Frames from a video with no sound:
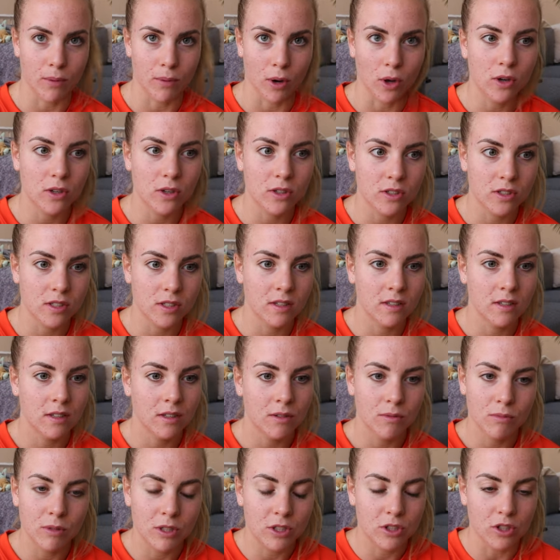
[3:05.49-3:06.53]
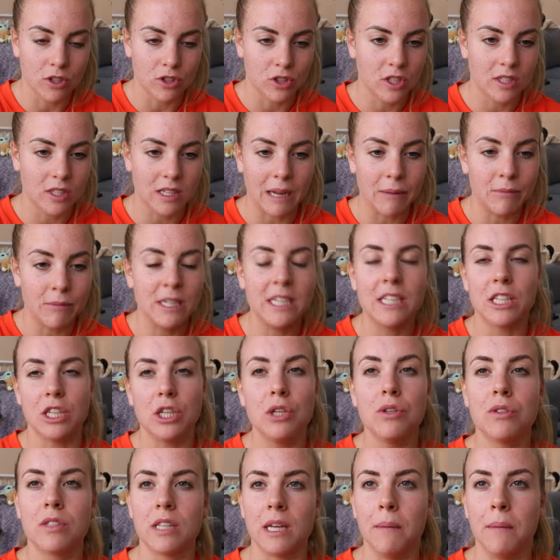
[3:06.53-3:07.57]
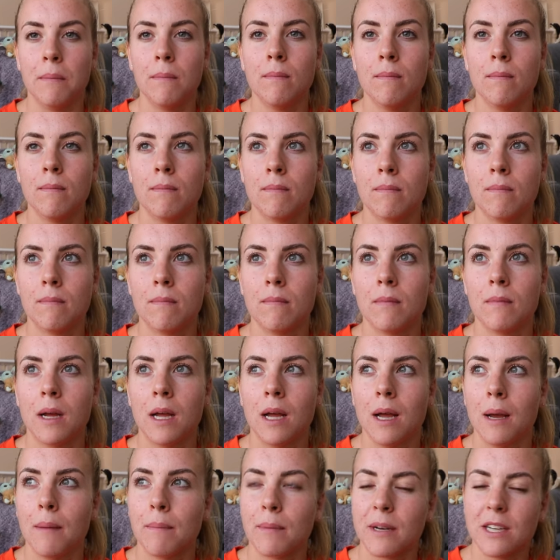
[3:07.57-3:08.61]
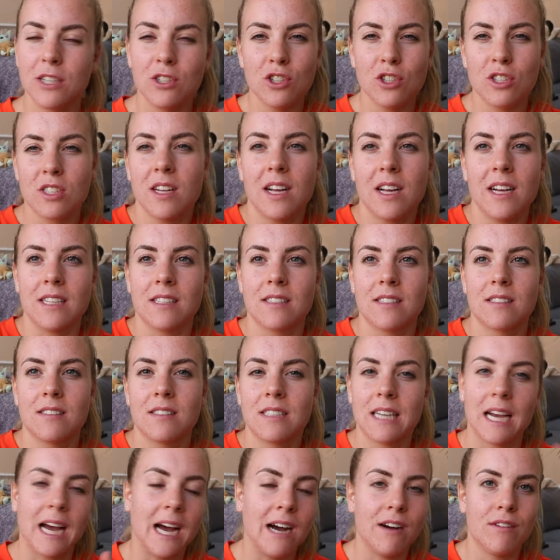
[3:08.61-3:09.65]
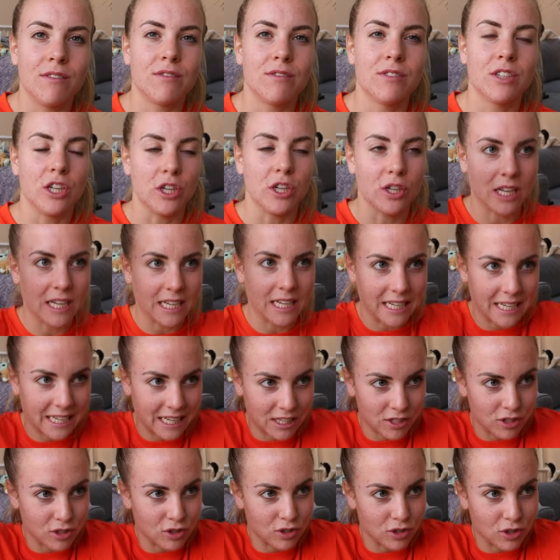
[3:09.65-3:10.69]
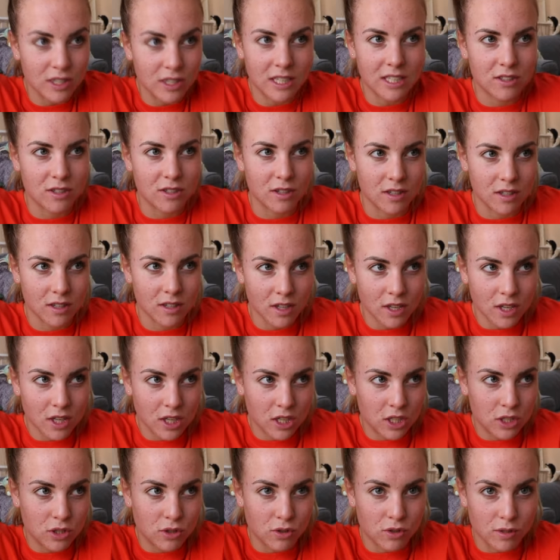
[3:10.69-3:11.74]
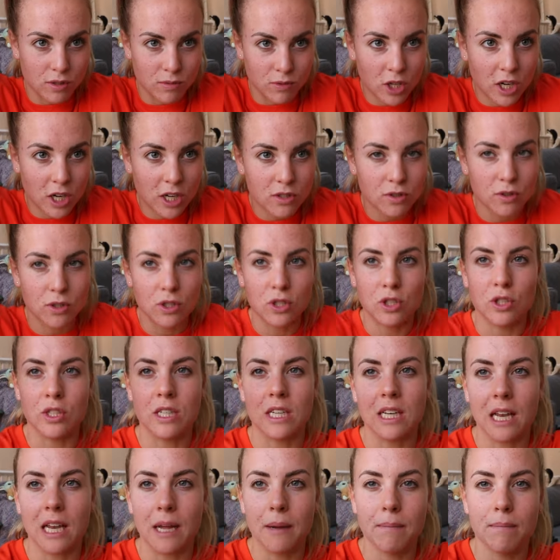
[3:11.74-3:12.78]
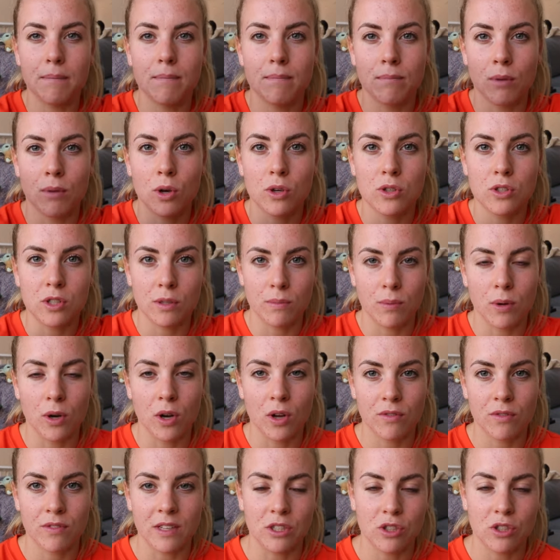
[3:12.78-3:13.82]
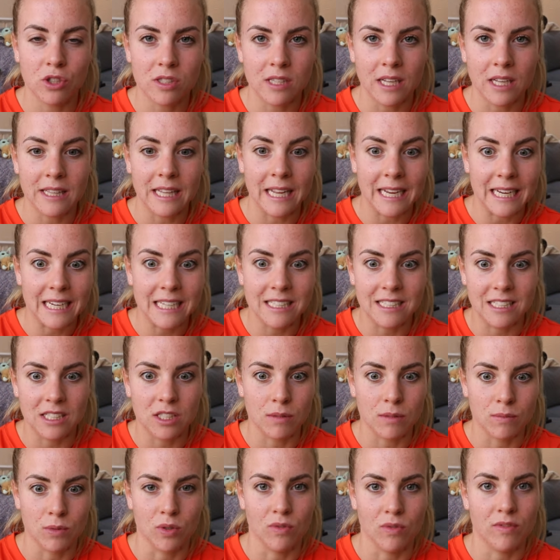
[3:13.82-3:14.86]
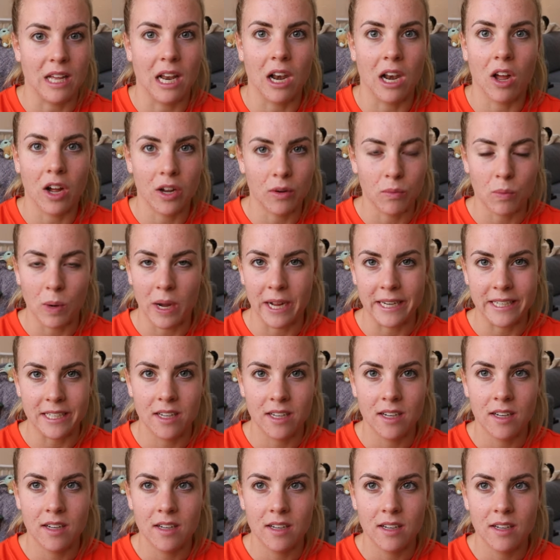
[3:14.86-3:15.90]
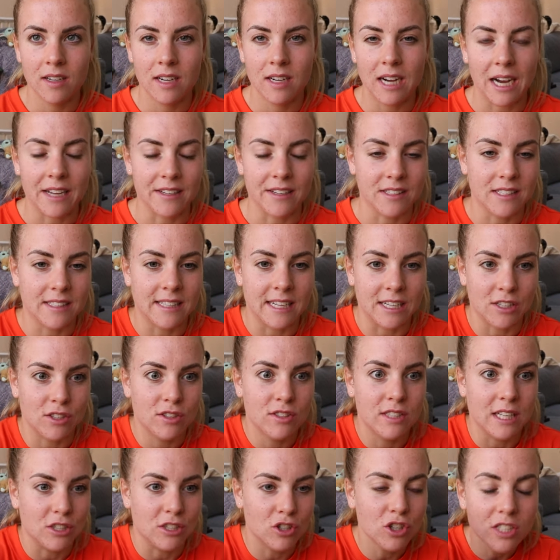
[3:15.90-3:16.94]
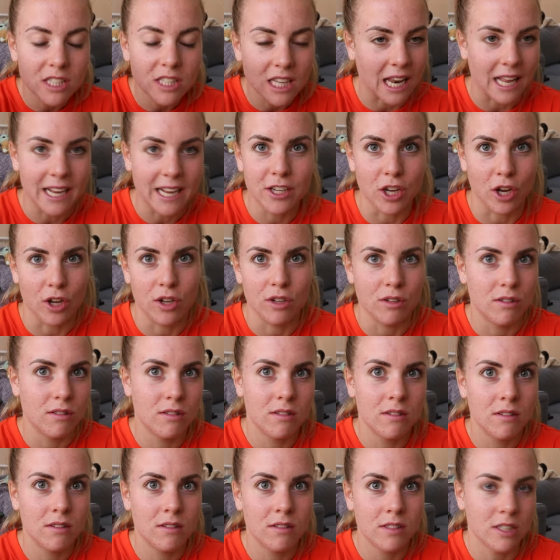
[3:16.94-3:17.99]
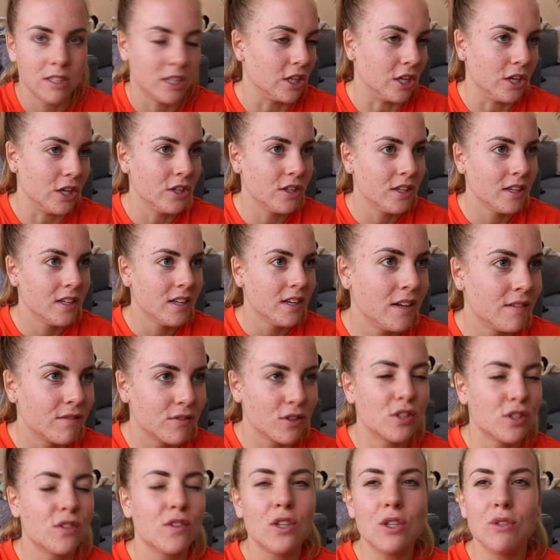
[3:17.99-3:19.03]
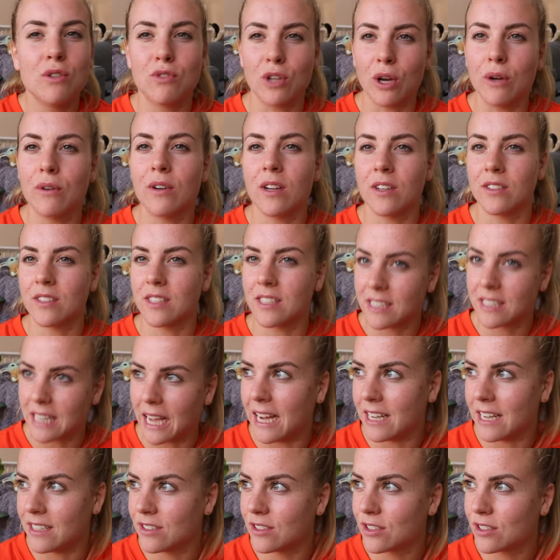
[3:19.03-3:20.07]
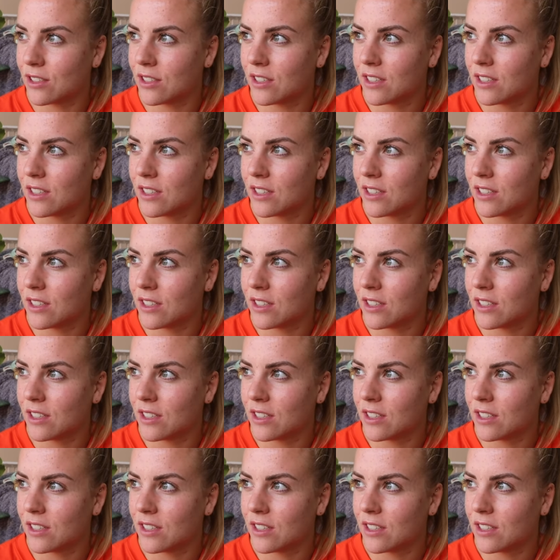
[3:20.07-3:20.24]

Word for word: blocks, which are just like we didn't use them, but it's just nice to have, you know, like in case you do need to do some jerks or you do need like blocks to pull off. They're just like they're easy to move, they're lightweight, and they they're just Eleiko, you know. For those of you who don't understand,